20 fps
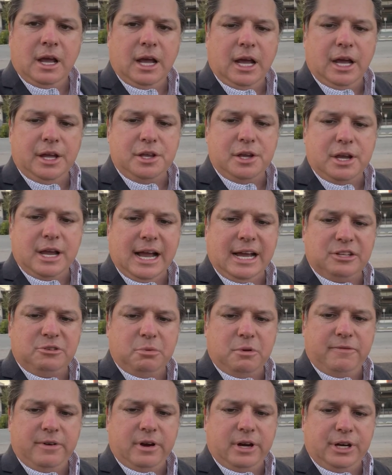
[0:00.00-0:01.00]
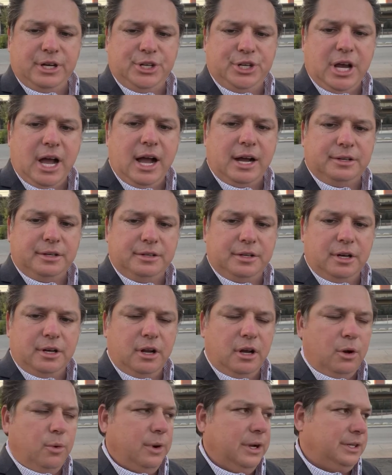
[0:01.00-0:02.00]
You guys will be very shocked to
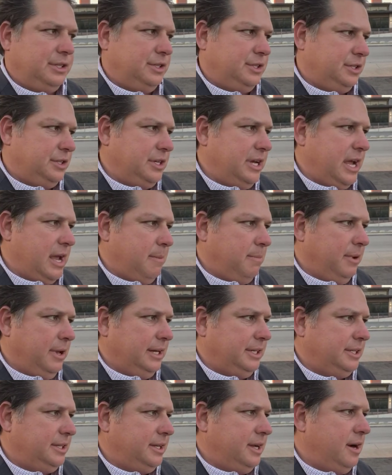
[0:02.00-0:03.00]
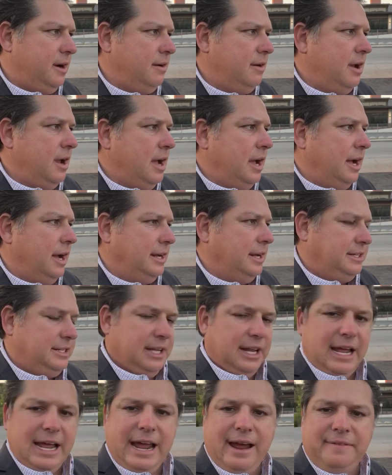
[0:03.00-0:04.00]
know what's taking place there.
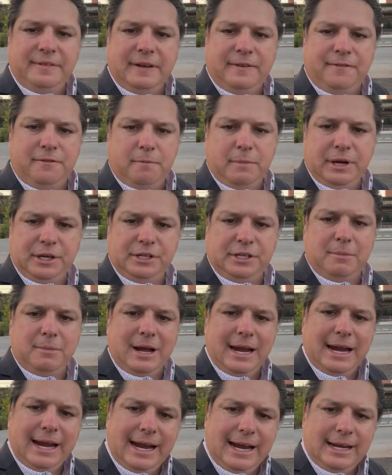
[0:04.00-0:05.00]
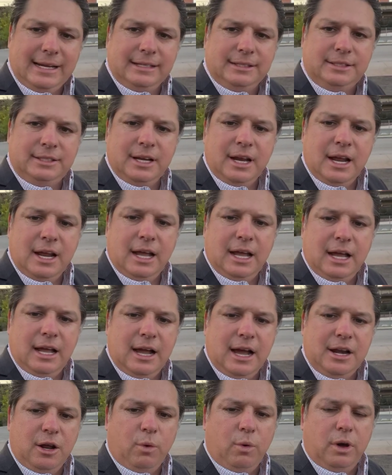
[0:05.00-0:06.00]
Until I have the information in my hands,
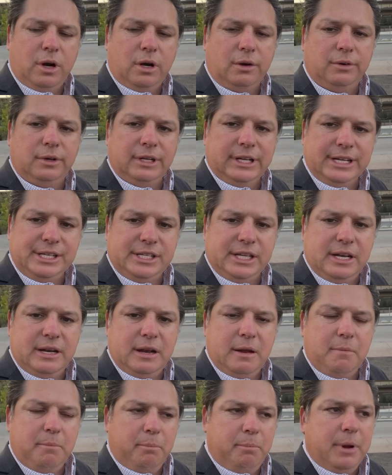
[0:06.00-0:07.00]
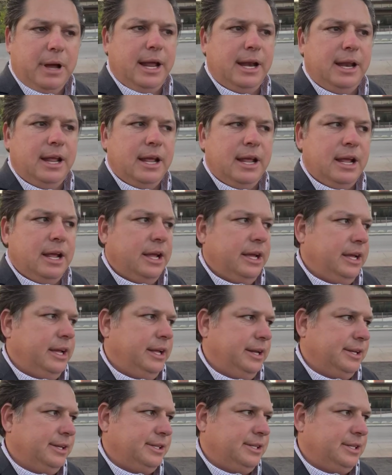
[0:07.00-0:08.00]
I don't want to release it, but
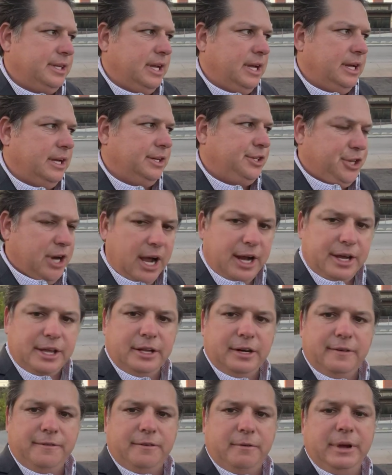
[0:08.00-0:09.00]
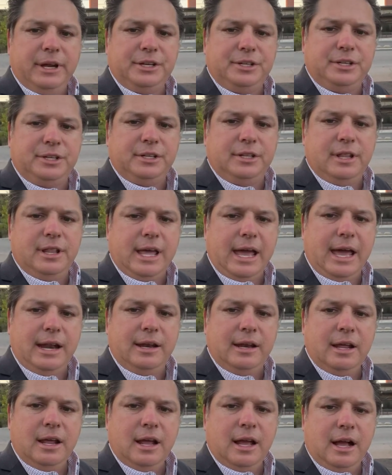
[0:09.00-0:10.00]
it is shocking information that
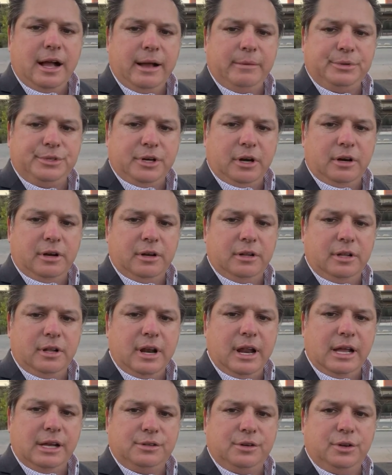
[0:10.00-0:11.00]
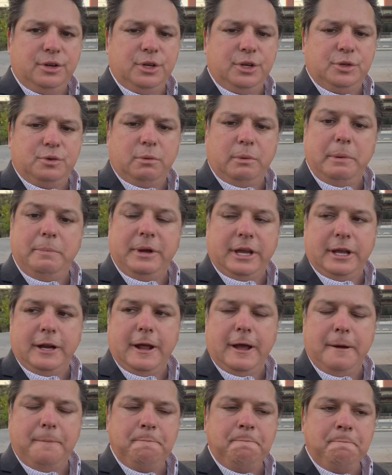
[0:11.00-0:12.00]
I'm certain the national news will be picking
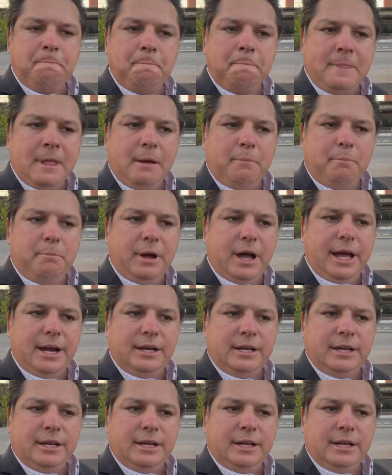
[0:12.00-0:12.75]
up. But